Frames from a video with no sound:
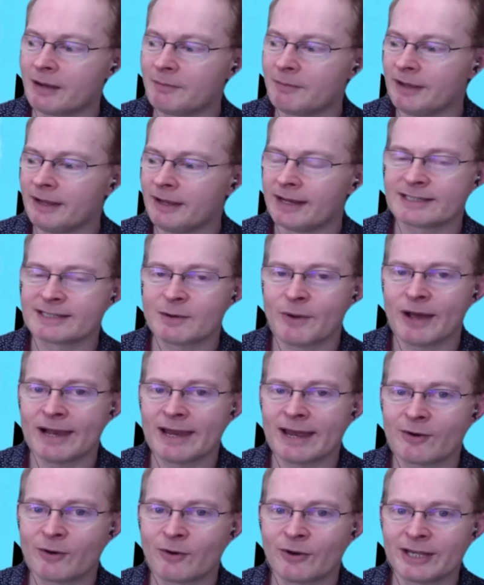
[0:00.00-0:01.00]
they said, well,
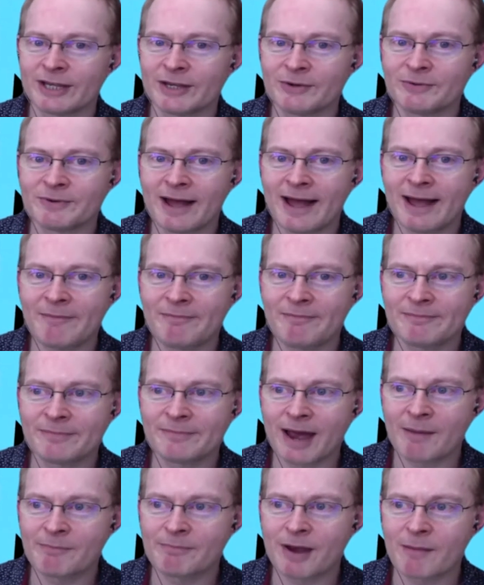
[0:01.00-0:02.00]
they're calling you
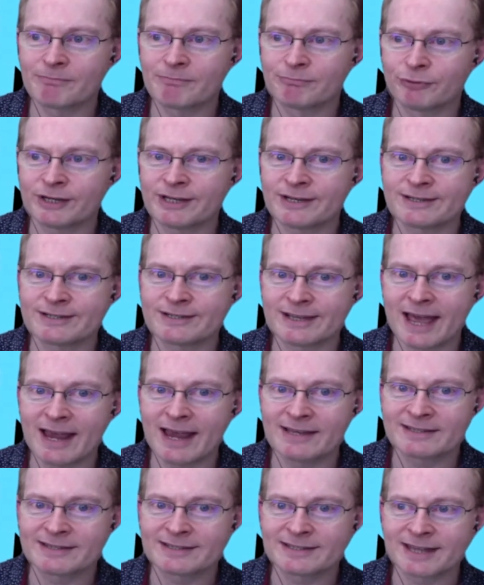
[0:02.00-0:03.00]
Britain's
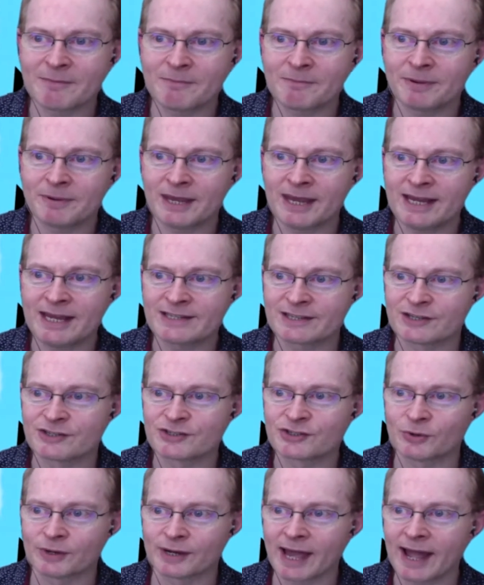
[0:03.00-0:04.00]
laziest MP, Sir
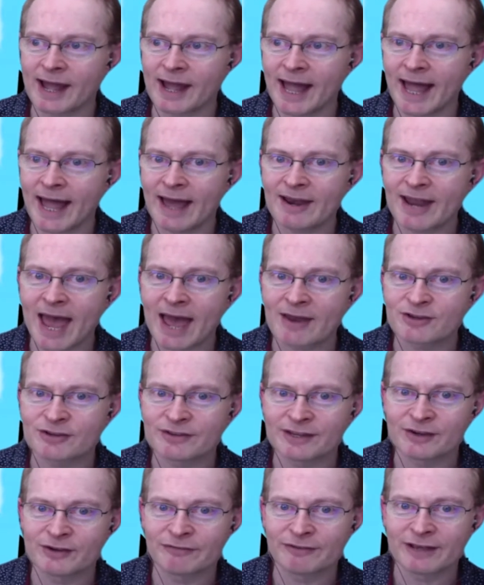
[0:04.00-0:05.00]
Stuart. How do you
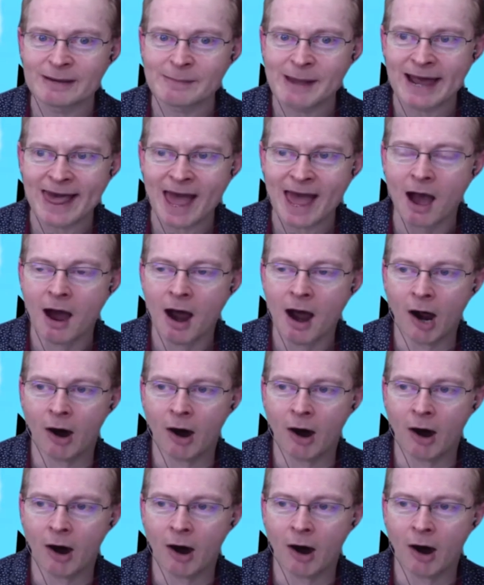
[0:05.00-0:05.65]
think you feel about that?"